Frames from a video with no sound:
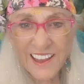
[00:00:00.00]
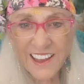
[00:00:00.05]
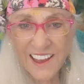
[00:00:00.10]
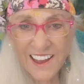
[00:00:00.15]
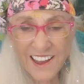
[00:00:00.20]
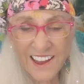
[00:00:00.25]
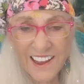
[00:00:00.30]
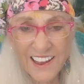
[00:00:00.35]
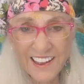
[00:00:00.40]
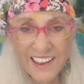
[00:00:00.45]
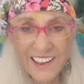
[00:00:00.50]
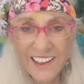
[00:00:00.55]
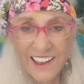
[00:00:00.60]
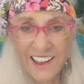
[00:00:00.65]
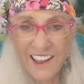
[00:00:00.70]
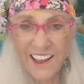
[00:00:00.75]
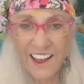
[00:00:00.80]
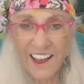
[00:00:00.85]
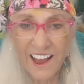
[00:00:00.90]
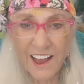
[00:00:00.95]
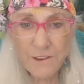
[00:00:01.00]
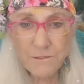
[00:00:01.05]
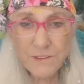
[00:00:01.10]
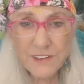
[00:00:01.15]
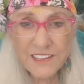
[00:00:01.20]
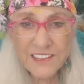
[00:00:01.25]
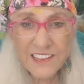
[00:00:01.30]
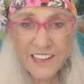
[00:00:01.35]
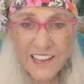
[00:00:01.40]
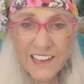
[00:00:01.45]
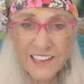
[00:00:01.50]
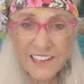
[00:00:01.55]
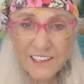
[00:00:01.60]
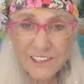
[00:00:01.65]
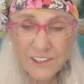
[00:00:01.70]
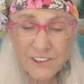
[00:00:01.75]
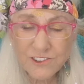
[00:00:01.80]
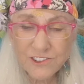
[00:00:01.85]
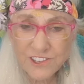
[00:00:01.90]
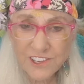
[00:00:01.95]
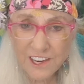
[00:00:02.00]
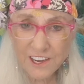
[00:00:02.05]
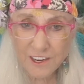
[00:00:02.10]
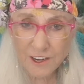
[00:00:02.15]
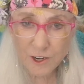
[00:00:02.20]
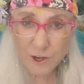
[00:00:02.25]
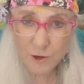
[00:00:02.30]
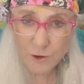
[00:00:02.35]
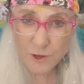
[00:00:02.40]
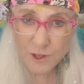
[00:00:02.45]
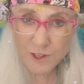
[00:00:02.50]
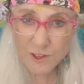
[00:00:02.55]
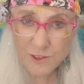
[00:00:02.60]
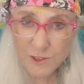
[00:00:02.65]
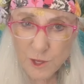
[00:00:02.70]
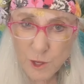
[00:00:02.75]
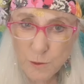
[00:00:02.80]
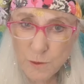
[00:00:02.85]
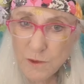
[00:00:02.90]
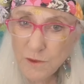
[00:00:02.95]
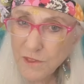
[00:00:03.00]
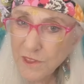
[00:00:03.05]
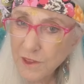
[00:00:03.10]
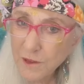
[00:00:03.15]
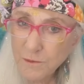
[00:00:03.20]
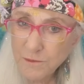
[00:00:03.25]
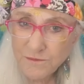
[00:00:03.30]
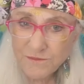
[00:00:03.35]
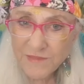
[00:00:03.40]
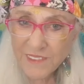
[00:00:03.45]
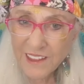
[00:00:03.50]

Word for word: Hi, I would like to share some of the